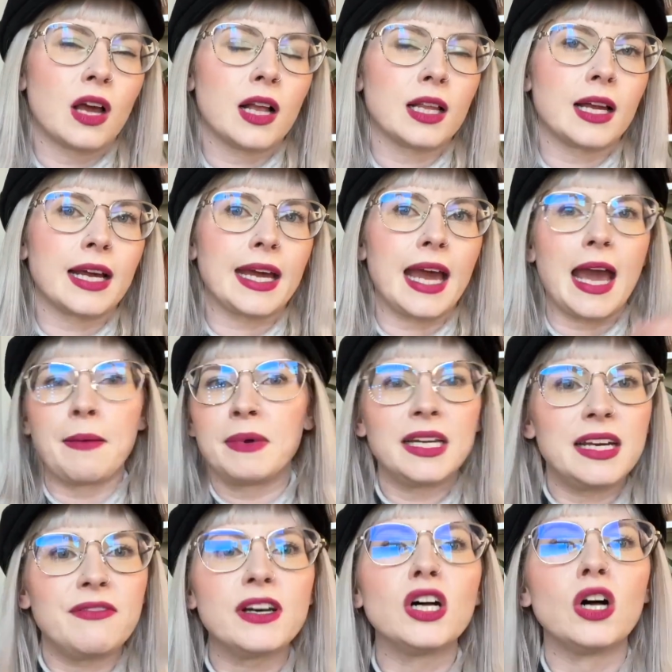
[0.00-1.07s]
like
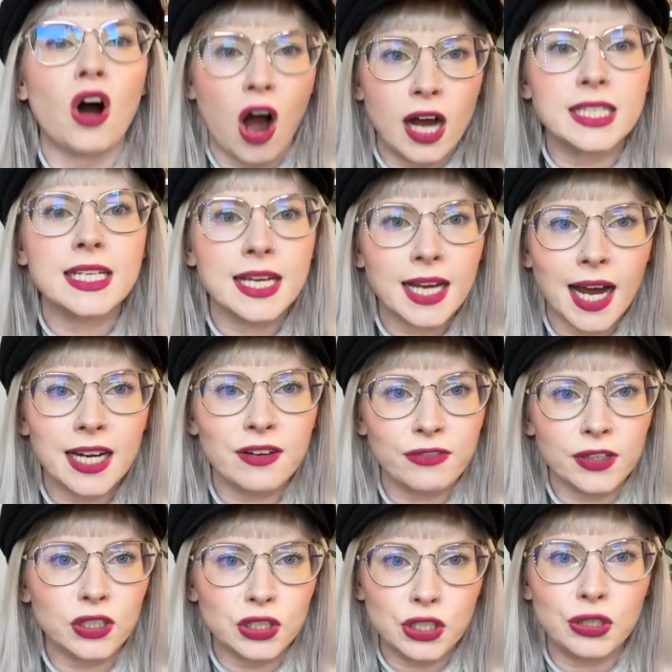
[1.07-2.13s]
Amityville haunting kind of
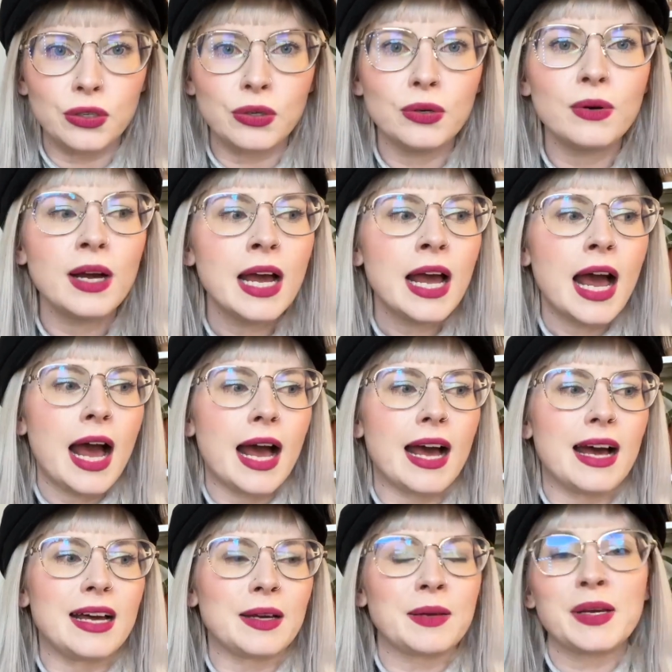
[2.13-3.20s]
feel too,
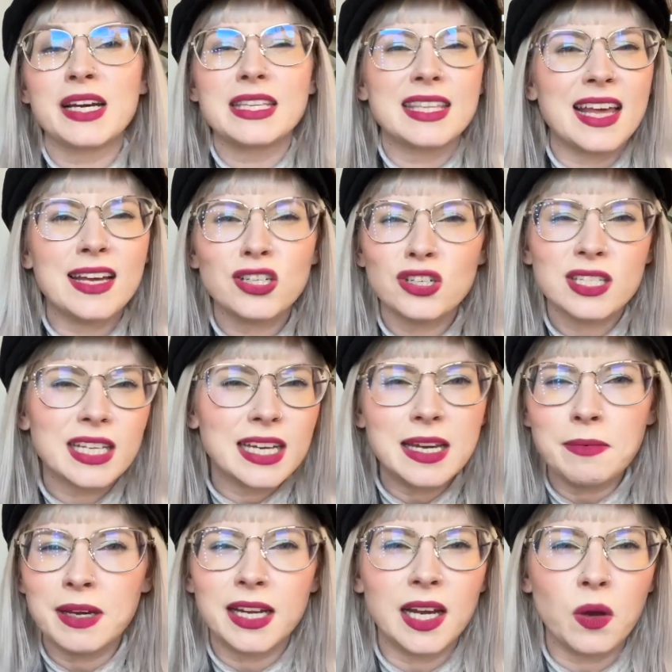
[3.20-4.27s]
because things just
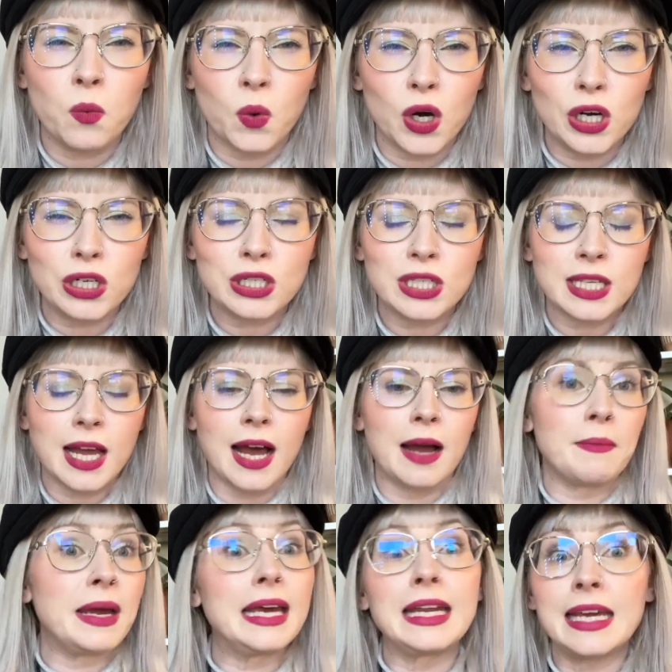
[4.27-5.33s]
keep getting worse,
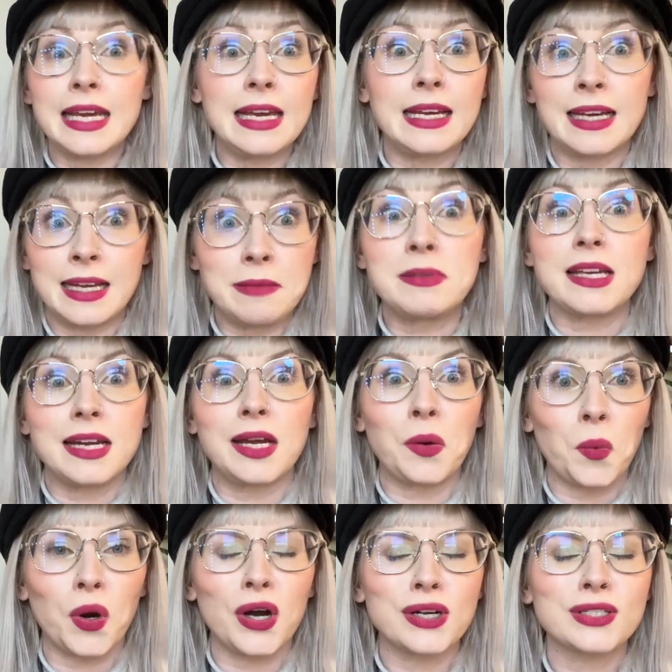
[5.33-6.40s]
and he keeps getting
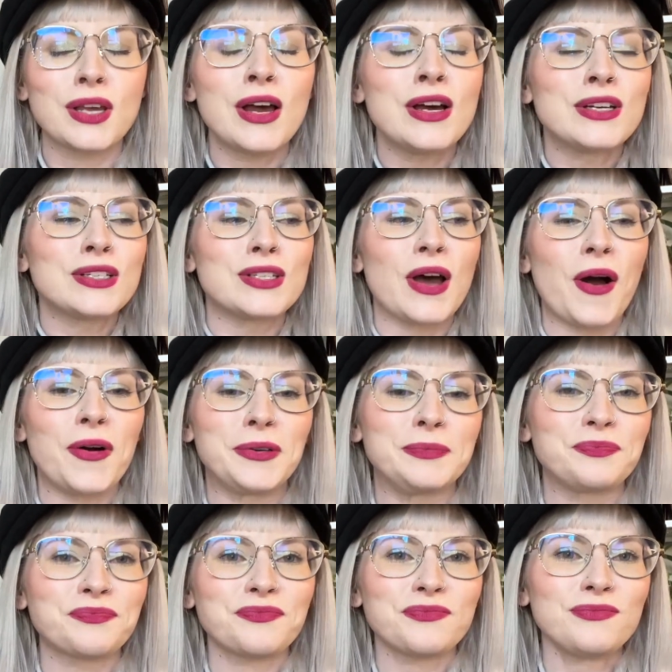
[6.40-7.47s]
worse.
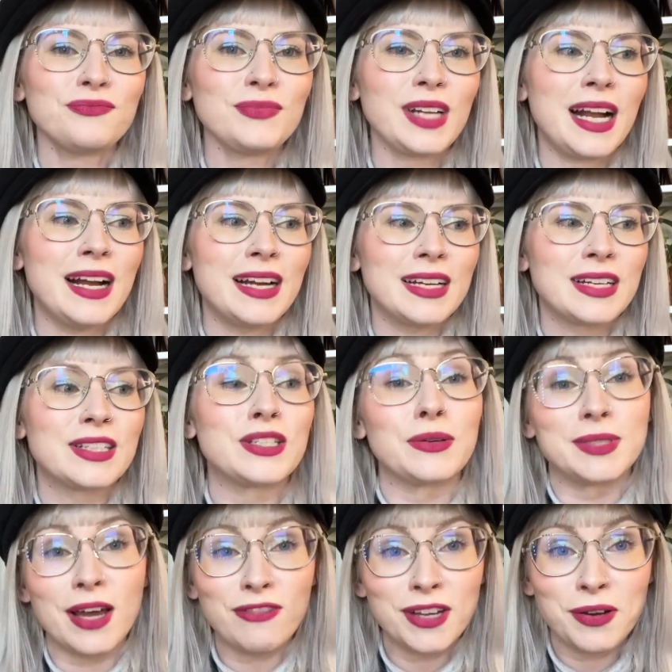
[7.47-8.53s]
So
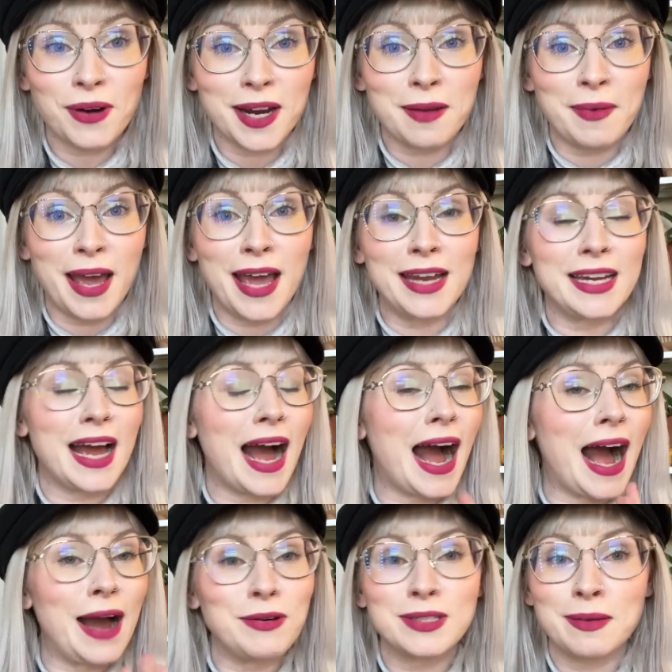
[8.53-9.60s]
definitely recommend.
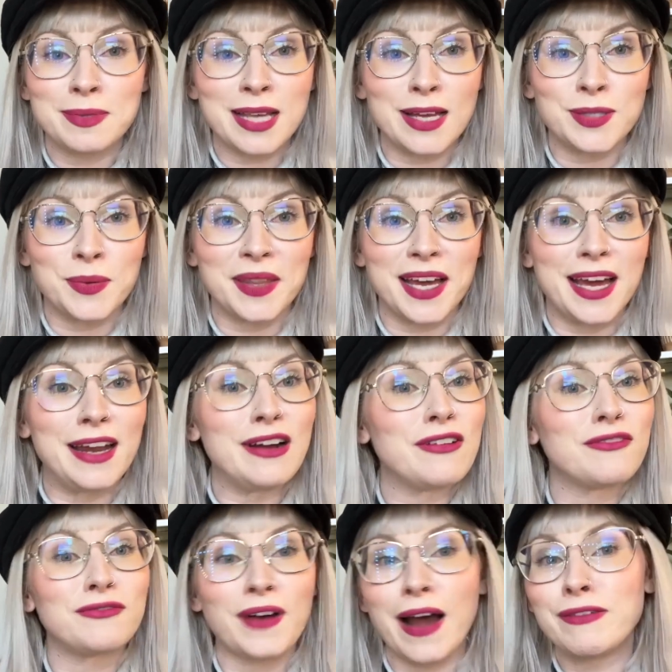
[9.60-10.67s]
I was obsessed with it.
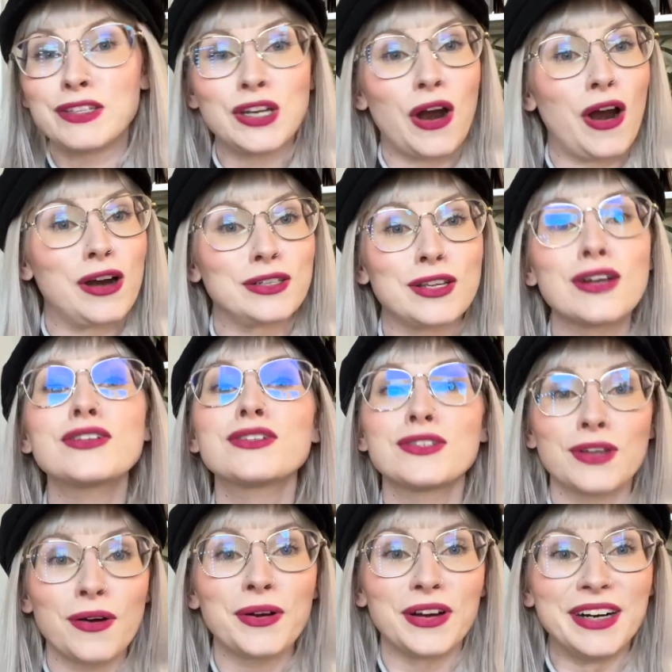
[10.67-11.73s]
5 stars,
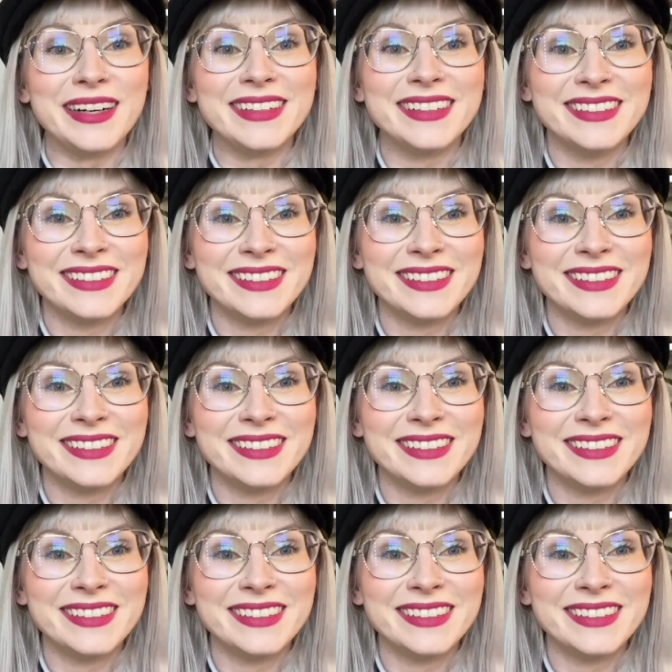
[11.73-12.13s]
so good.